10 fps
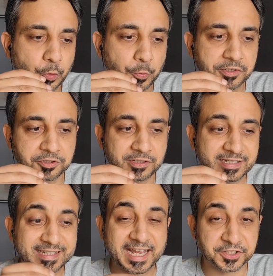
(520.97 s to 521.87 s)
which
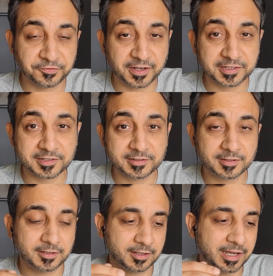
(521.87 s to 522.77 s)
is as fast
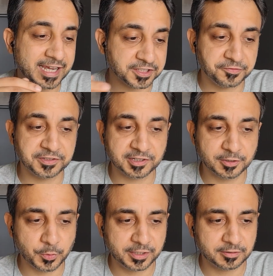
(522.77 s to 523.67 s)
as the
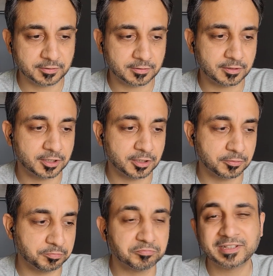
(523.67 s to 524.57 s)
physical one.
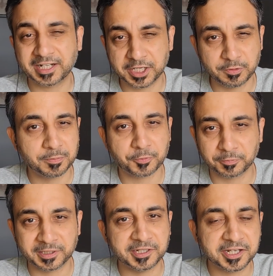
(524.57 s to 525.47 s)
That day we'll
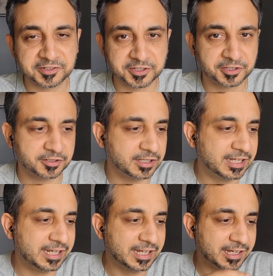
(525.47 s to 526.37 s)
probably reconsider.
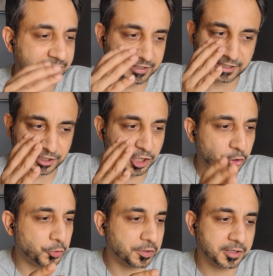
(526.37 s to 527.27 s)
Right
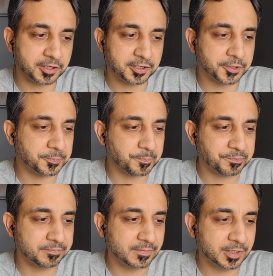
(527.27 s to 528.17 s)
now,
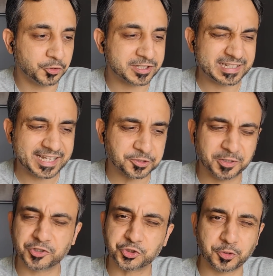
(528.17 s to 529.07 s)
you know, it's less
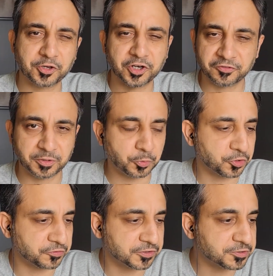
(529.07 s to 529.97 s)
about showing off and more
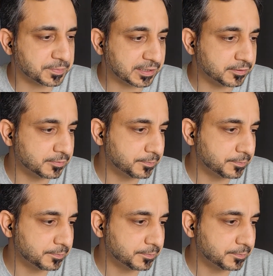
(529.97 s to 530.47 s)
of the speed.